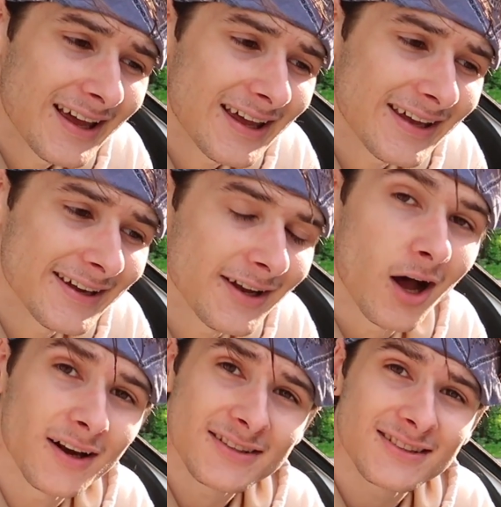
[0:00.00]
And
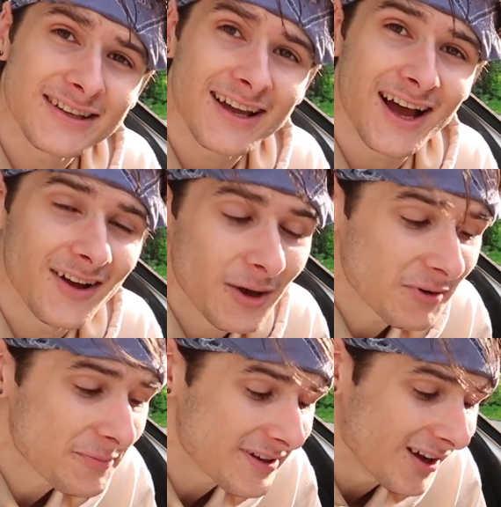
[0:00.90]
honestly, I'm
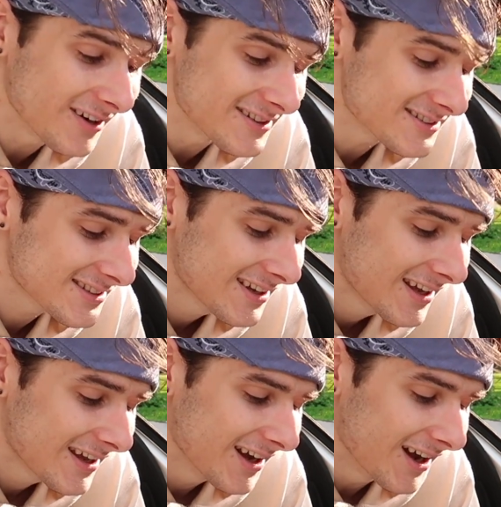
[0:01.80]
gonna be honest,
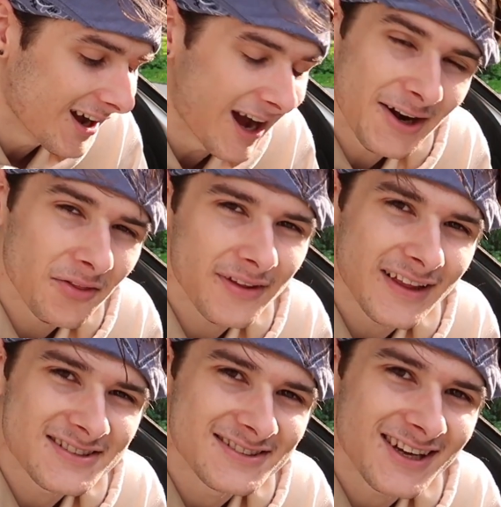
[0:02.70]
I don't think
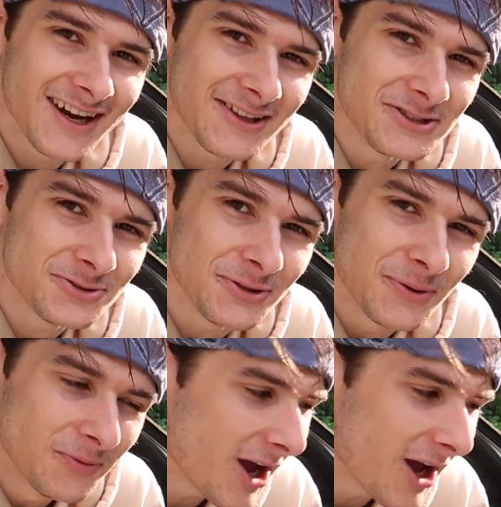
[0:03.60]
that's entirely true.